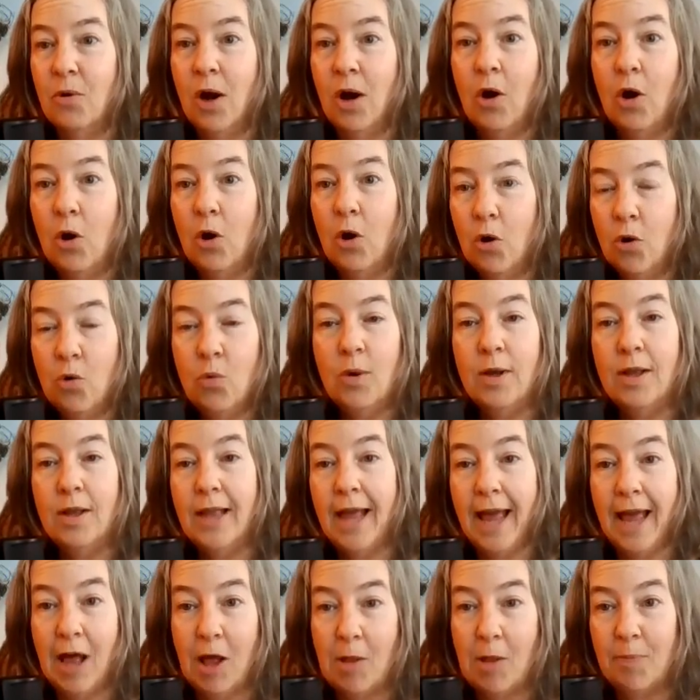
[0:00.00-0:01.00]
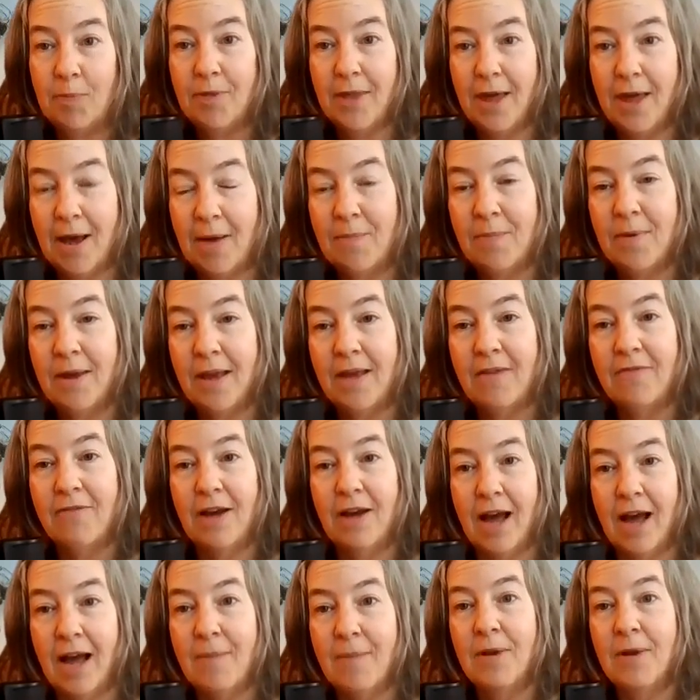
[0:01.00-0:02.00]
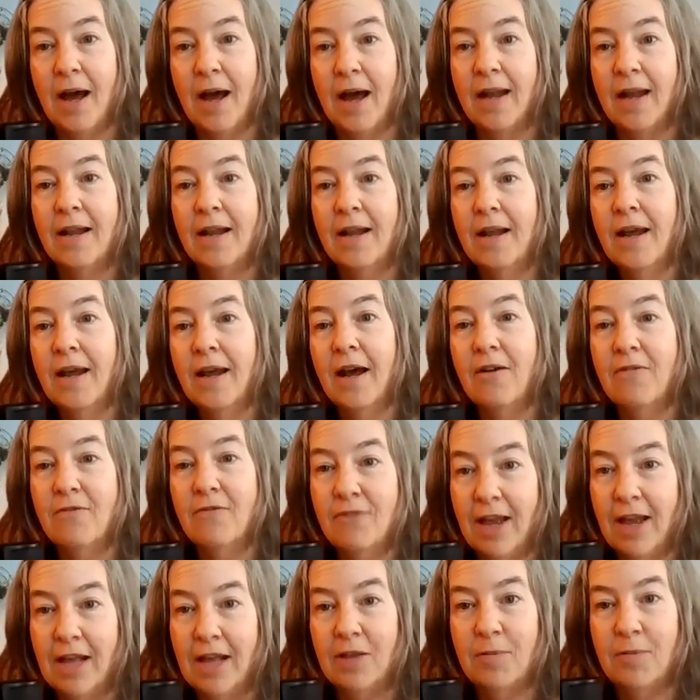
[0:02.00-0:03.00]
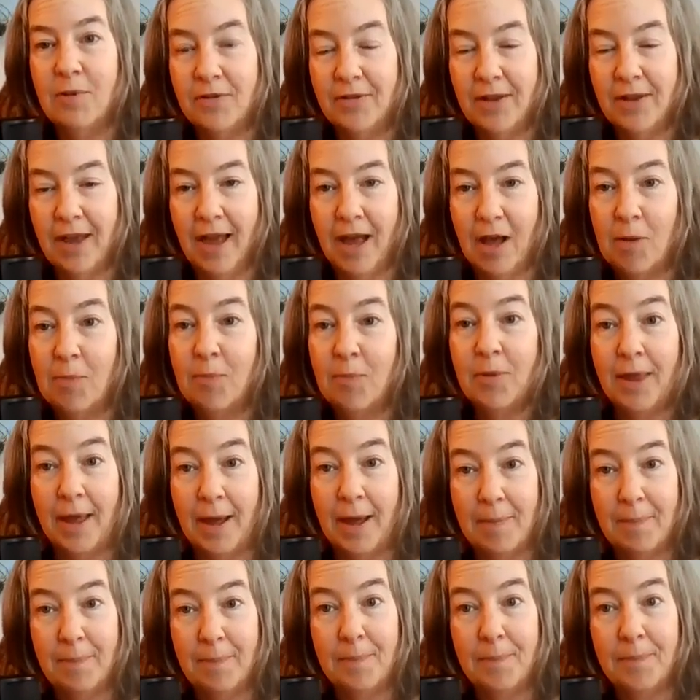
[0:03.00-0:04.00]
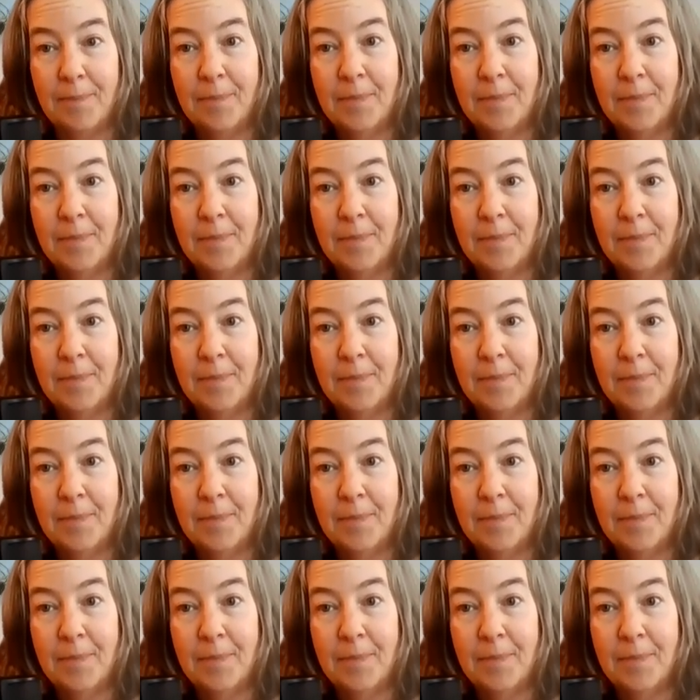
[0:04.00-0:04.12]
who will help them if I'm not available to help them?